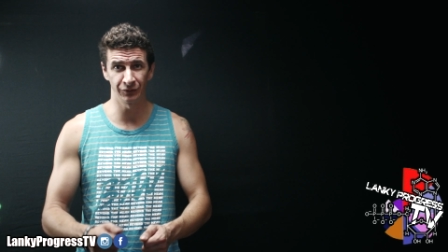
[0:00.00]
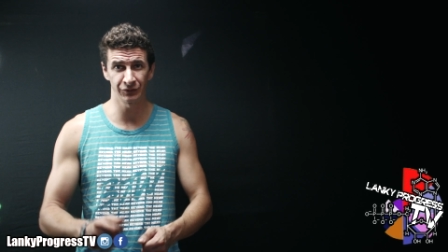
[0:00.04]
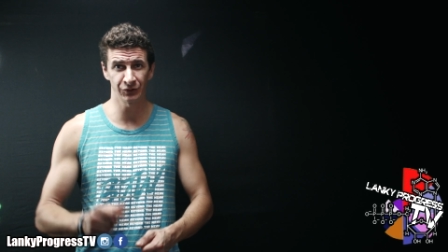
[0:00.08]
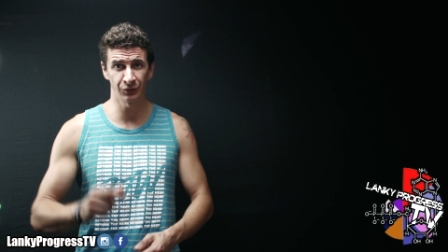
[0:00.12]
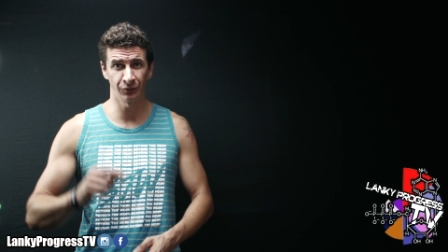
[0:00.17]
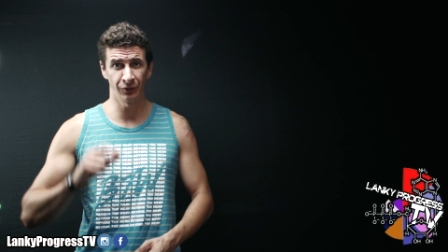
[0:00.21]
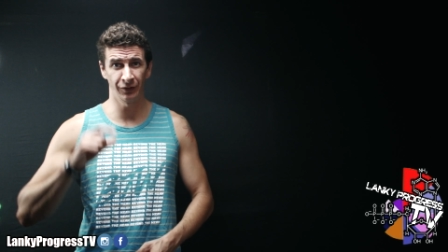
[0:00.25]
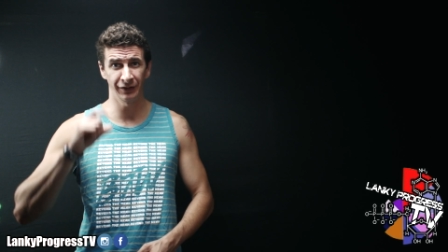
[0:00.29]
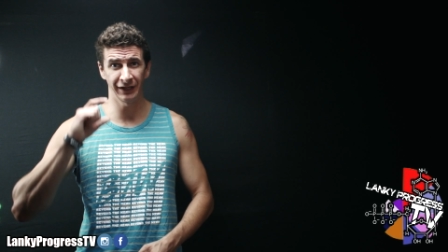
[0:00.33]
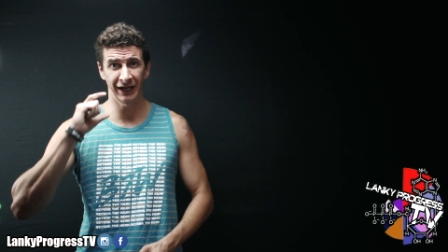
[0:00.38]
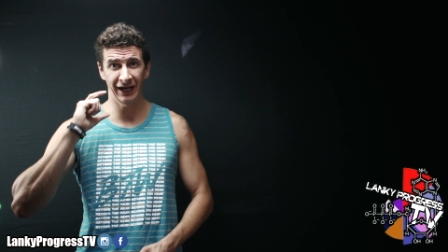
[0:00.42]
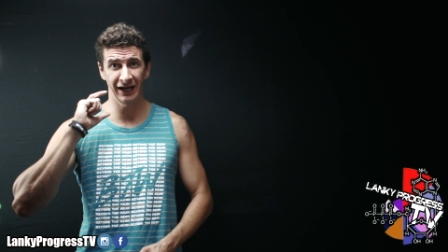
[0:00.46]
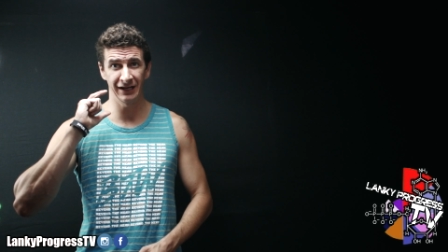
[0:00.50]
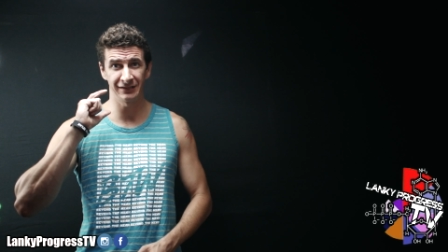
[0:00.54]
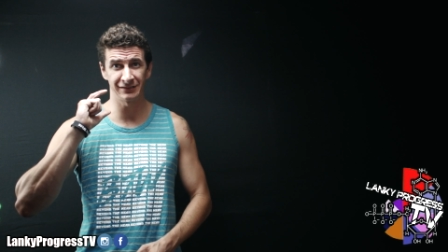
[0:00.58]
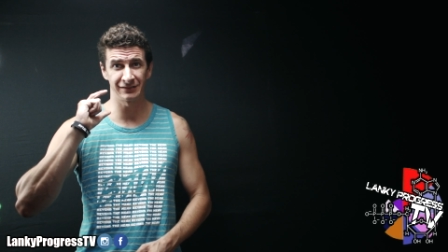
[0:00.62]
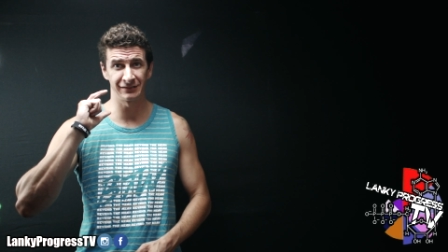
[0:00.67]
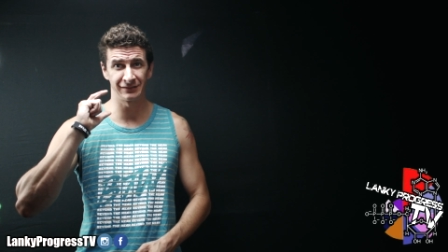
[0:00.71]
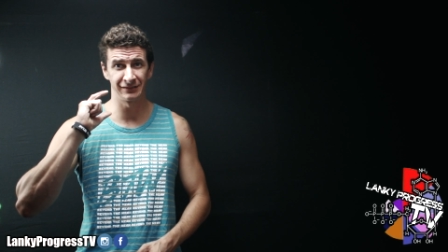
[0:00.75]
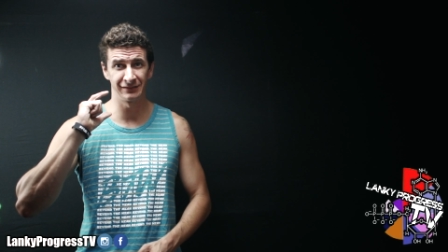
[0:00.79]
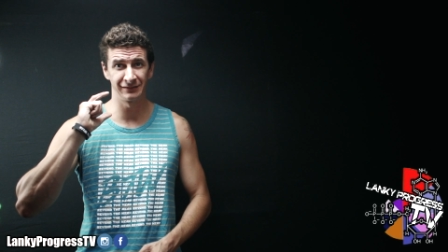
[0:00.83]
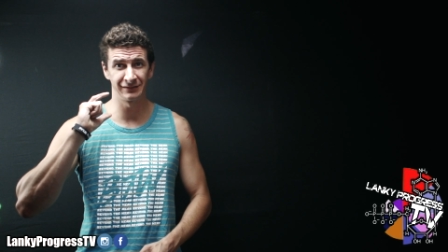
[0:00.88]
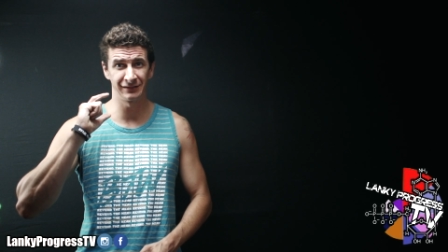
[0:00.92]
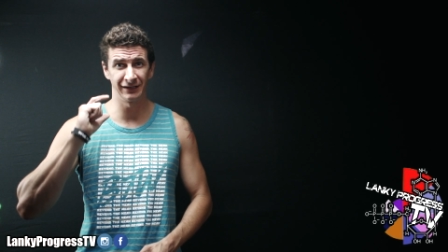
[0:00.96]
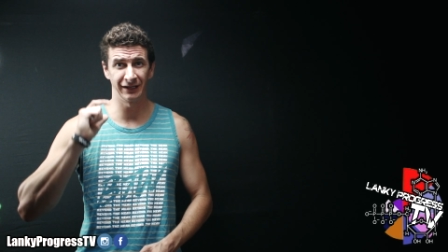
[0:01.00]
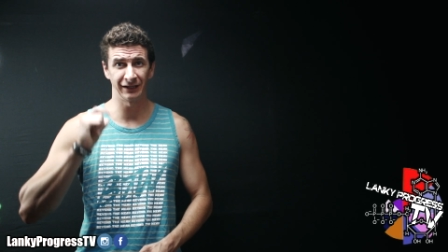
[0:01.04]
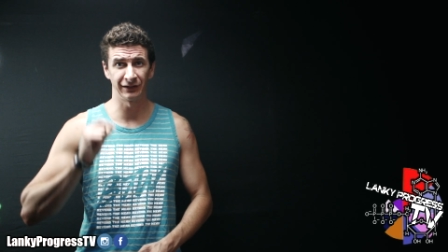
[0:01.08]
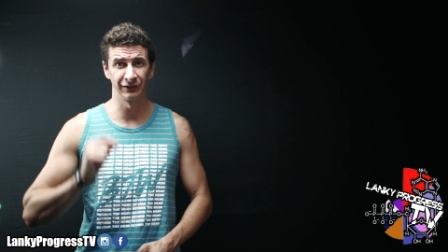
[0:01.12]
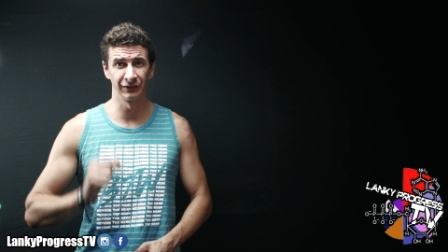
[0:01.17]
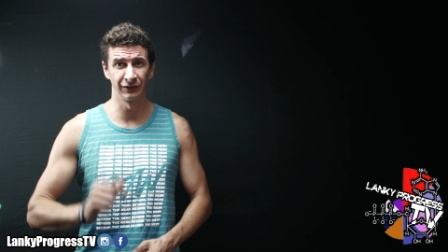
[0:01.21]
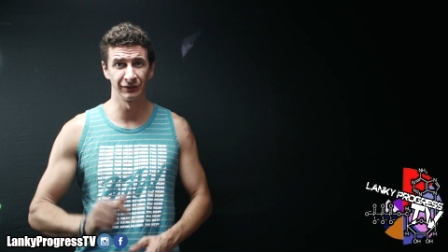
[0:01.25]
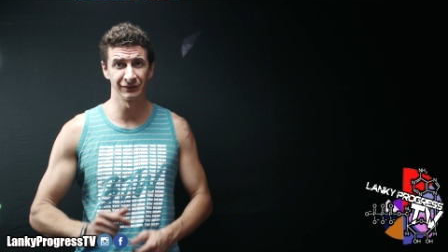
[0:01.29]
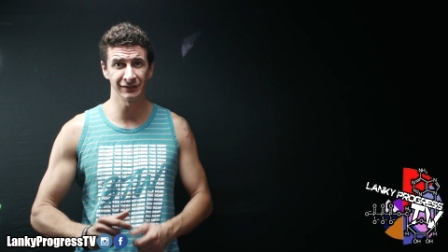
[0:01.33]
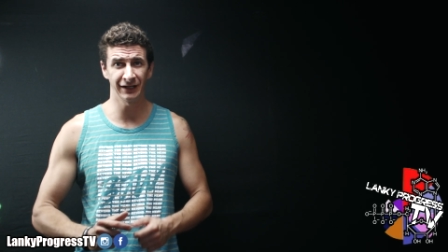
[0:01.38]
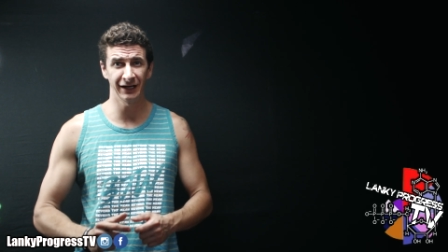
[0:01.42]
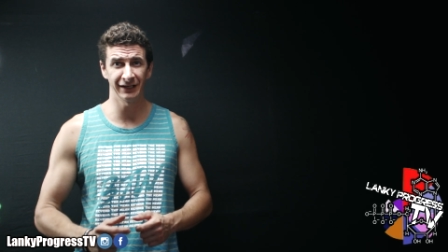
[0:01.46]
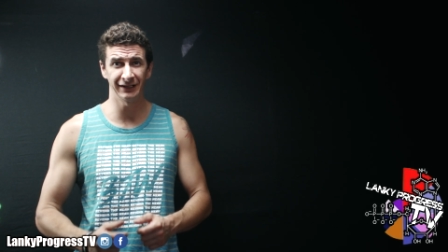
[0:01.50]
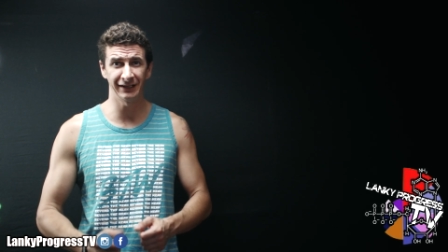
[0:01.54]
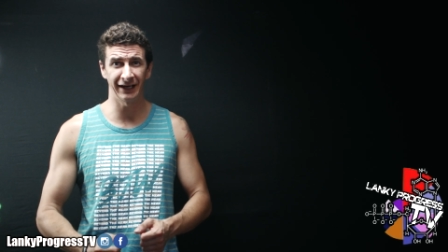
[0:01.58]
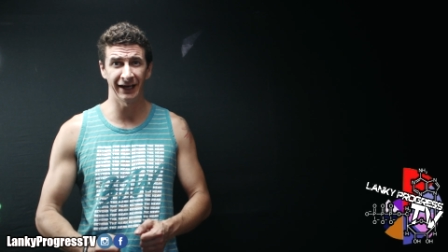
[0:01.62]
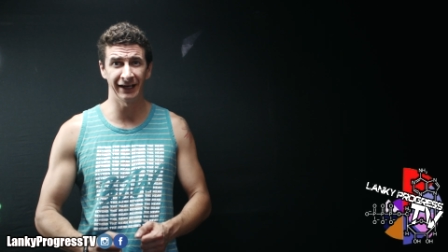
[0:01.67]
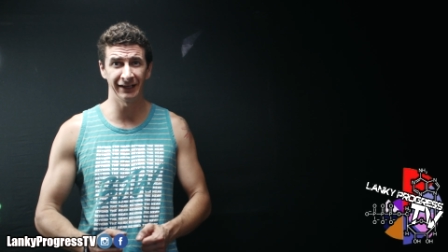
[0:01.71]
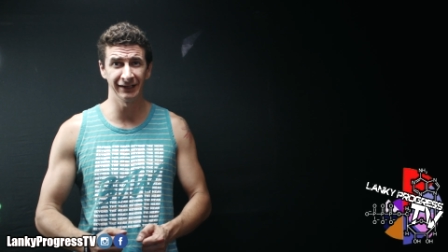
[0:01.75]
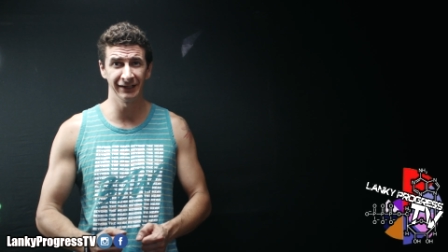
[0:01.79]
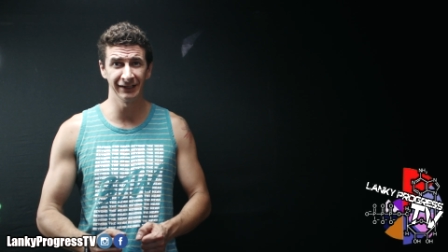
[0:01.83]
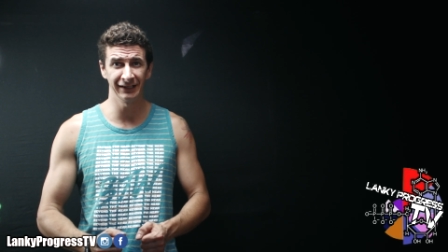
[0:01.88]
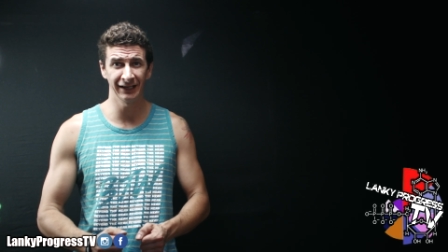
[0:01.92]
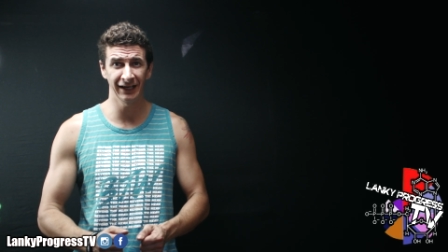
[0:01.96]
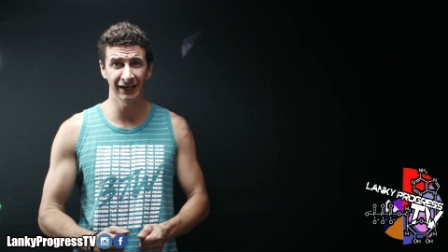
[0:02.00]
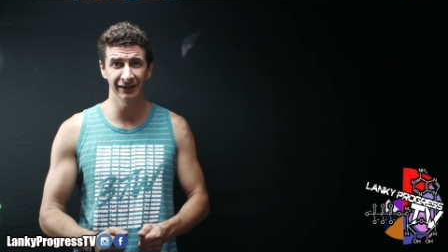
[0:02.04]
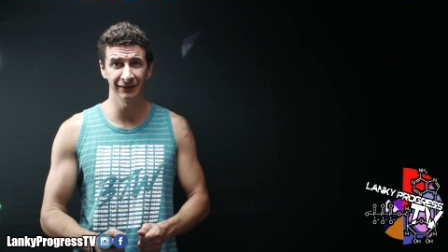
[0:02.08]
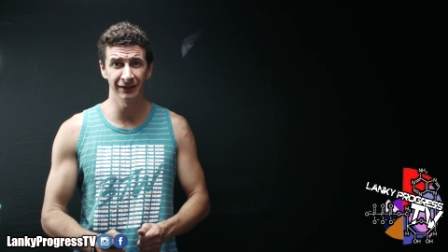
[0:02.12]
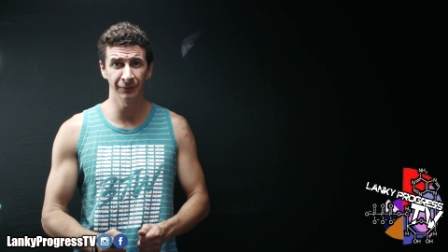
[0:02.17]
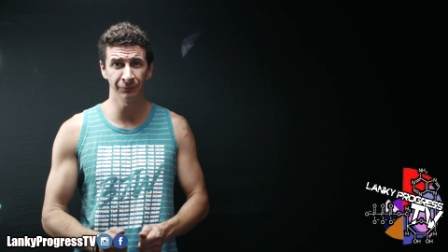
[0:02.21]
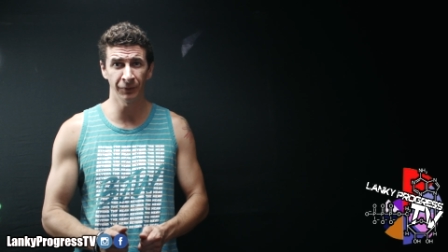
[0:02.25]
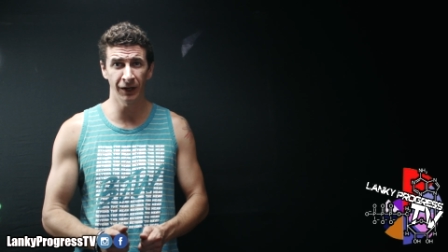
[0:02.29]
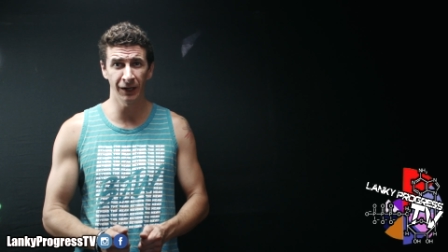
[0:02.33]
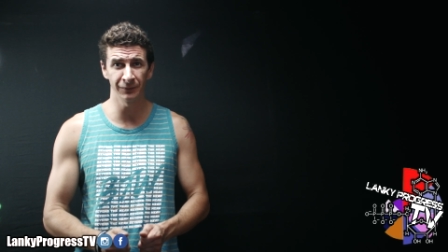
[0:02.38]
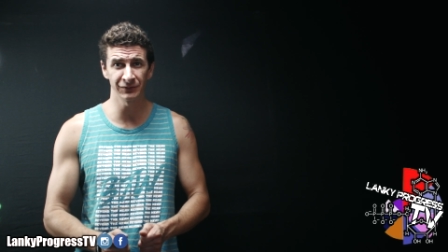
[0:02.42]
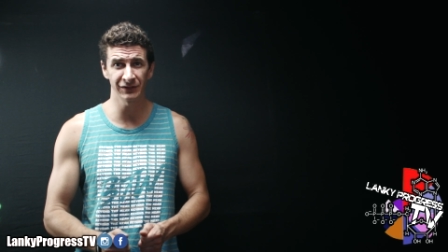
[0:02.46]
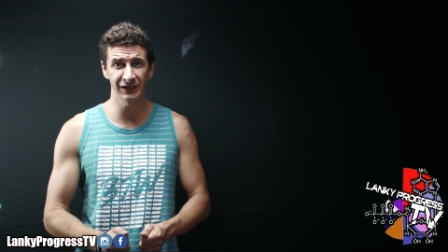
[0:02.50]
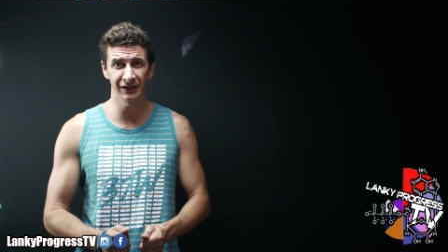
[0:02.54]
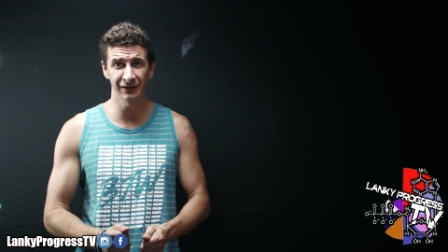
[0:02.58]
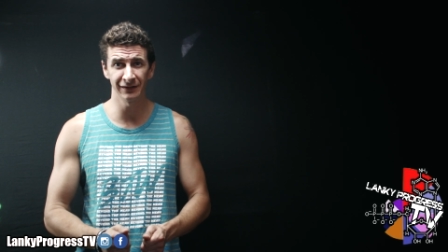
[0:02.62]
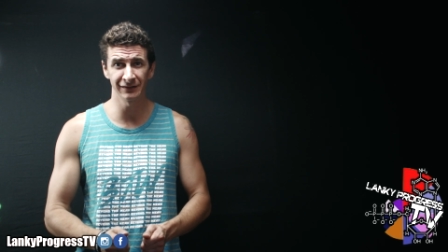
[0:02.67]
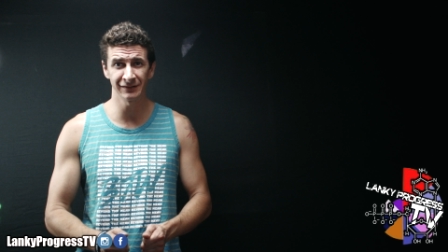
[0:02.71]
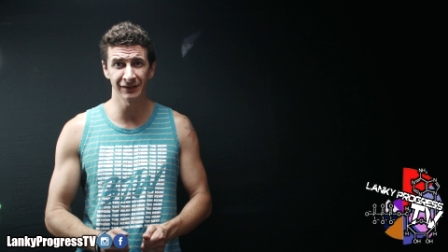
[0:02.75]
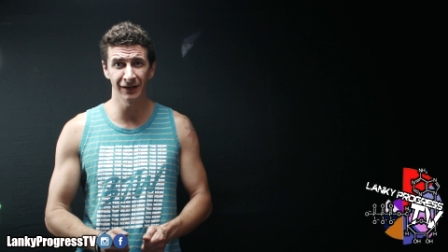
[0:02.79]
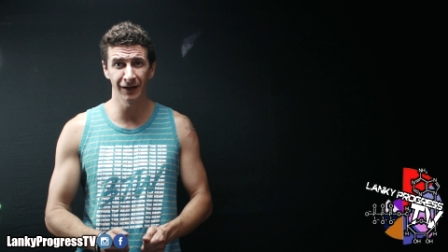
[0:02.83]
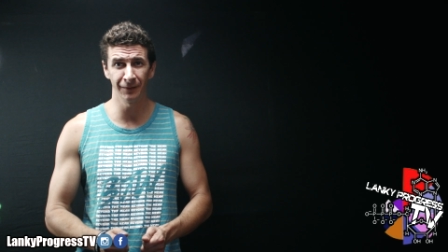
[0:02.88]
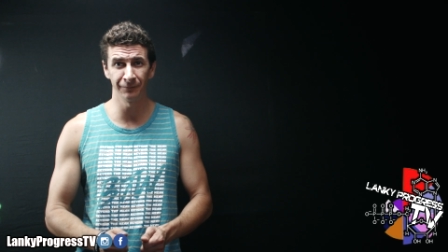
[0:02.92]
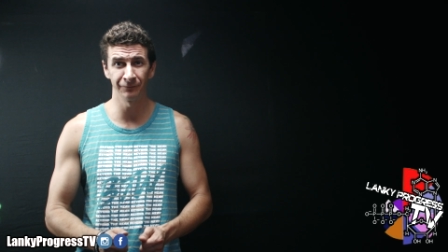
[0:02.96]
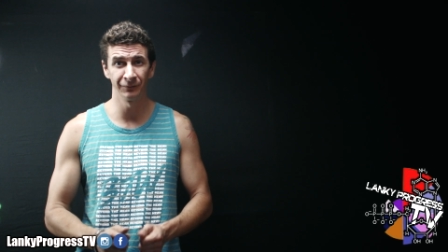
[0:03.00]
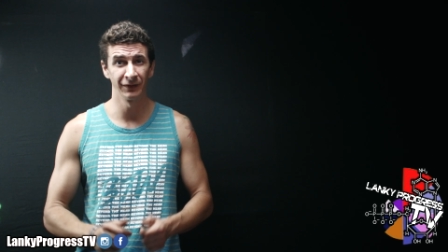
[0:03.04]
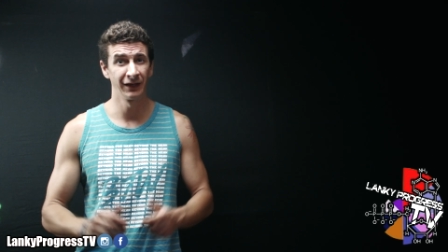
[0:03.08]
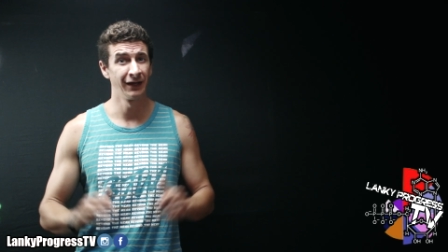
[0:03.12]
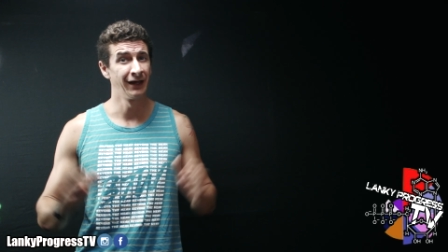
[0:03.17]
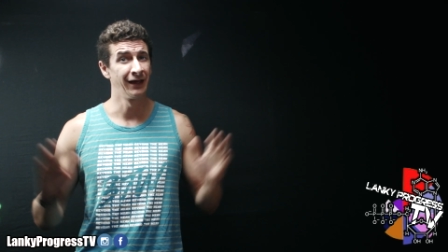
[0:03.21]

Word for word: So all he has is this like little tiny alien head that pops out of the top.